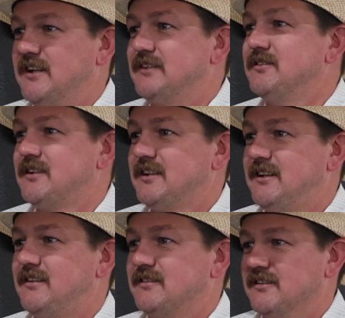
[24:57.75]
Well, thanks for looking
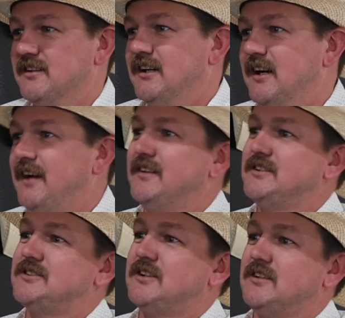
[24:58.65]
out. Or, hey,
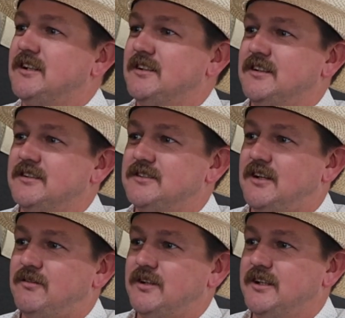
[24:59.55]
there's a truck down there in the
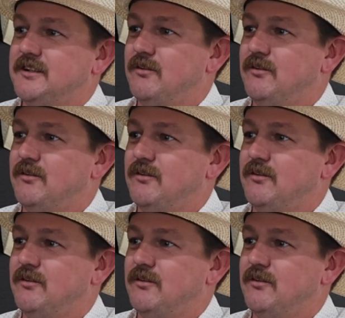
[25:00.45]
driveway.